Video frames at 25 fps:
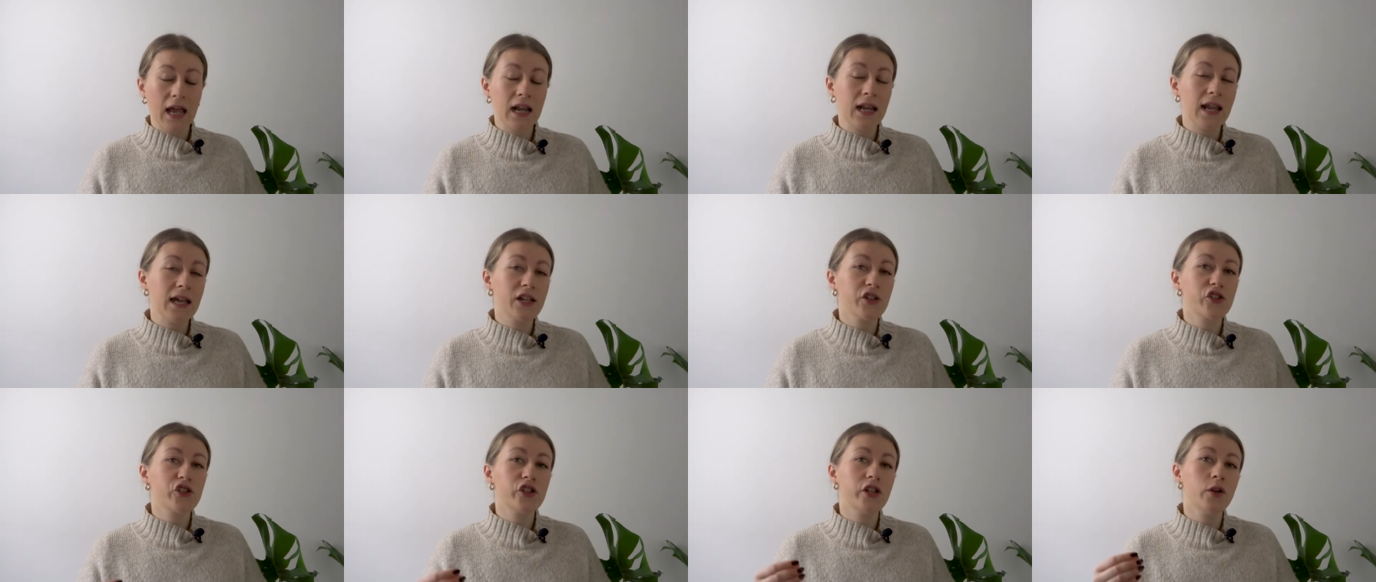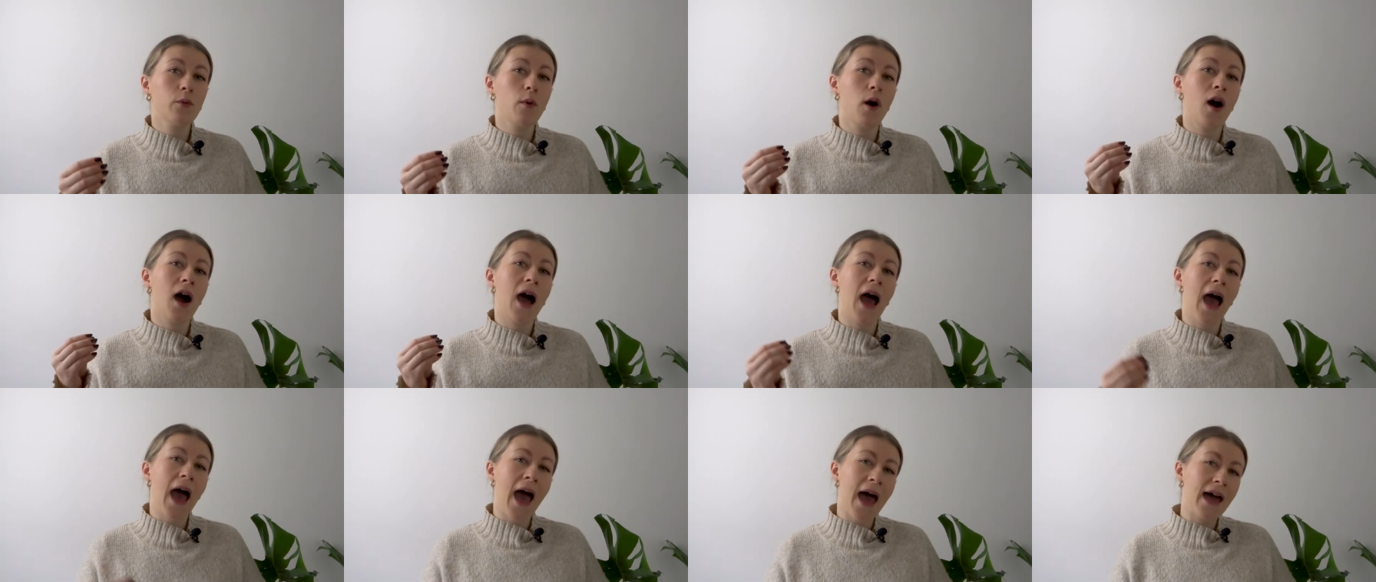Unless you
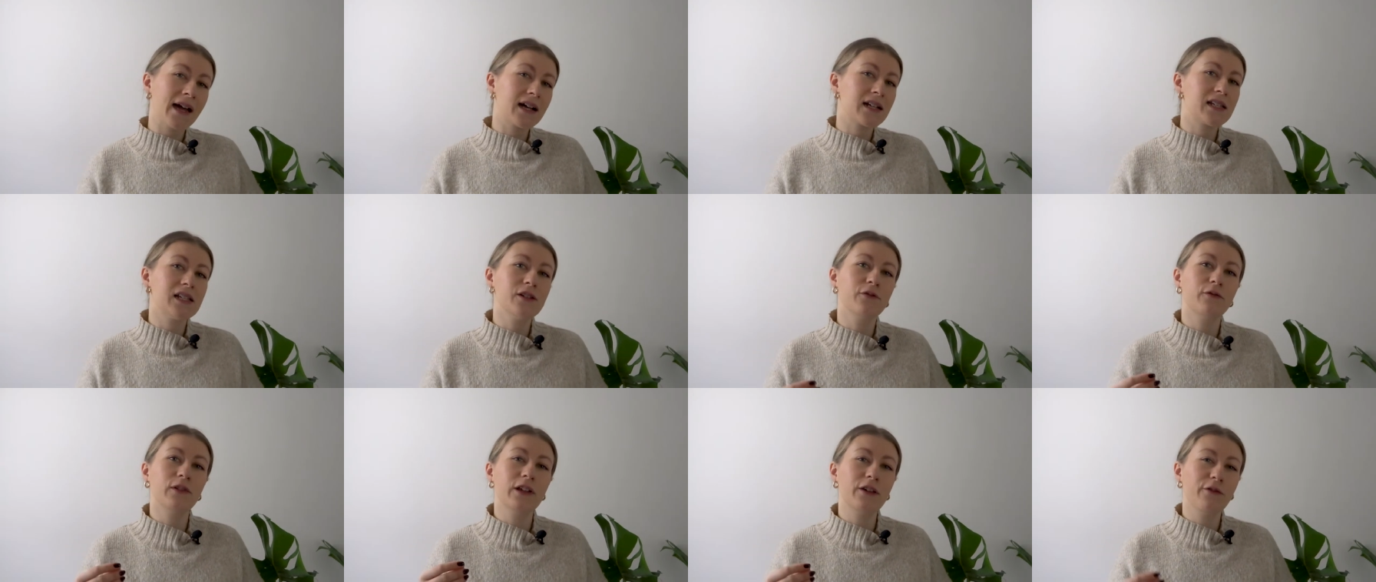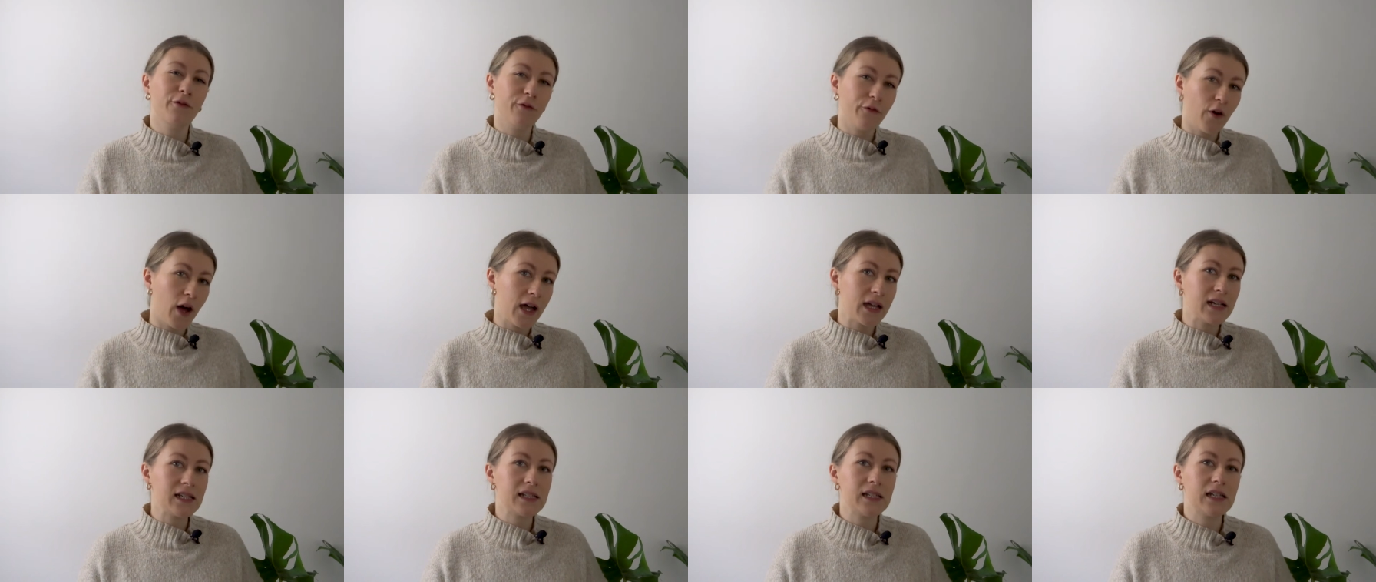are actively
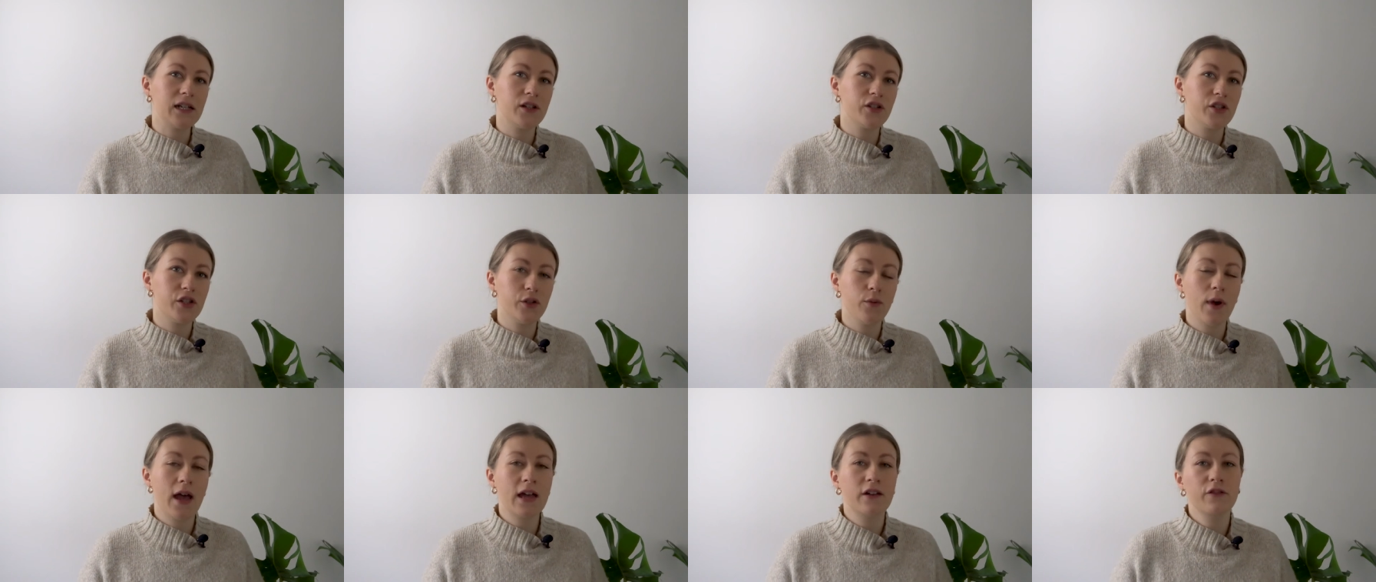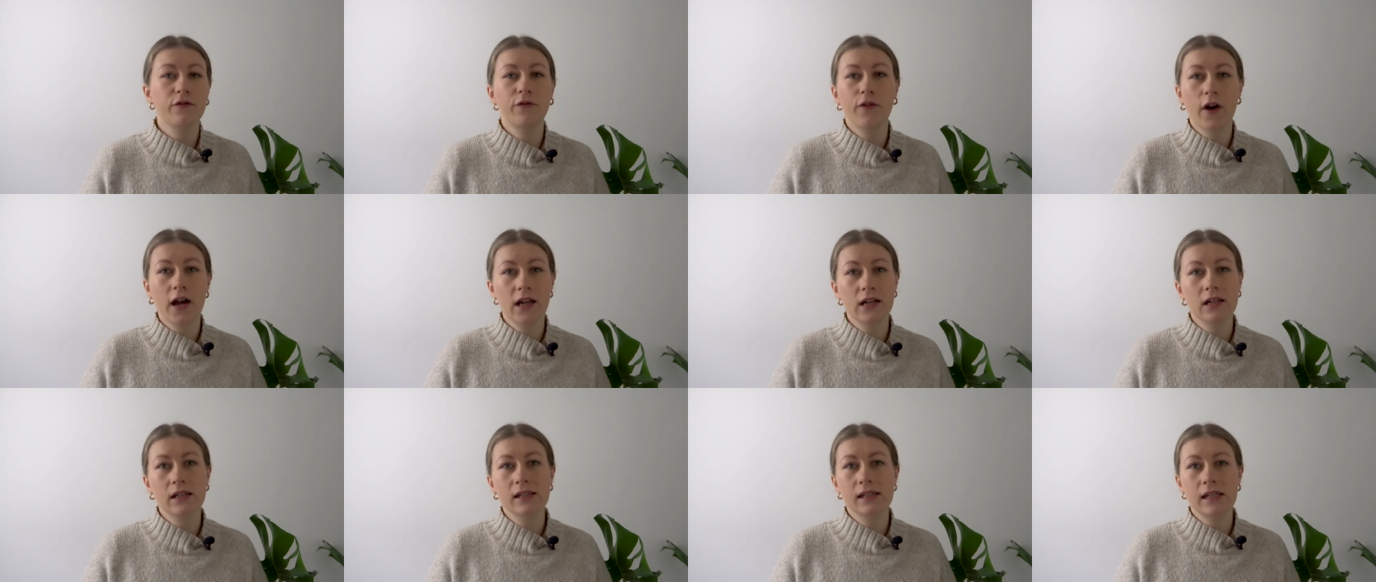fighting to end
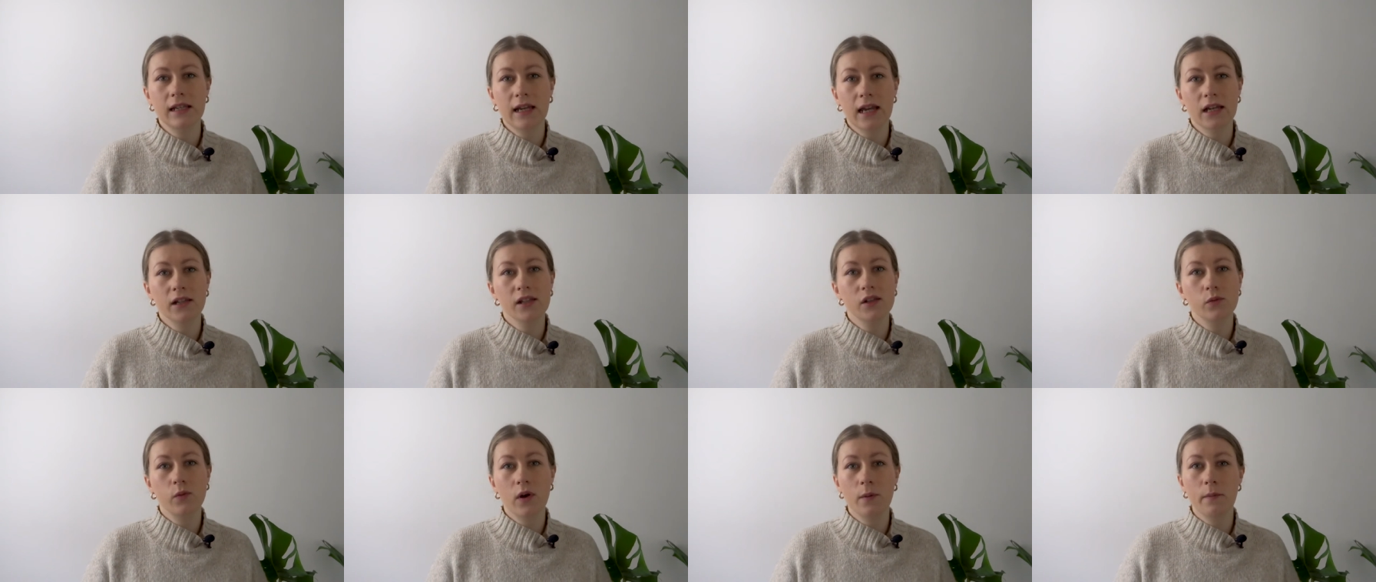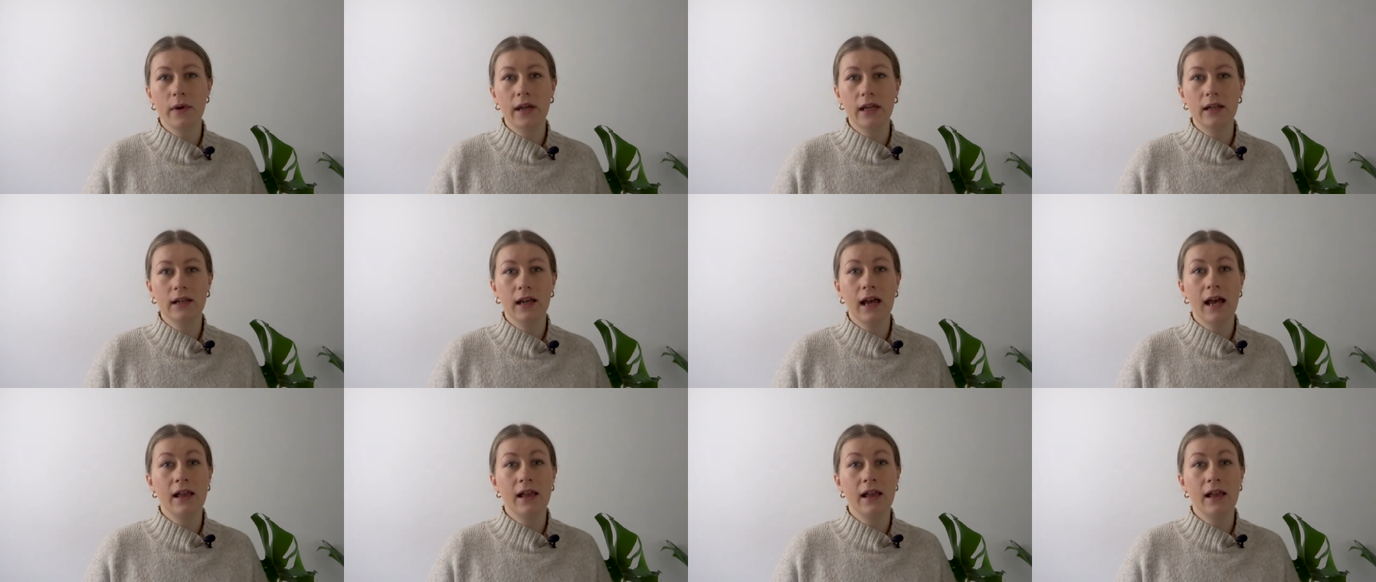violence against women,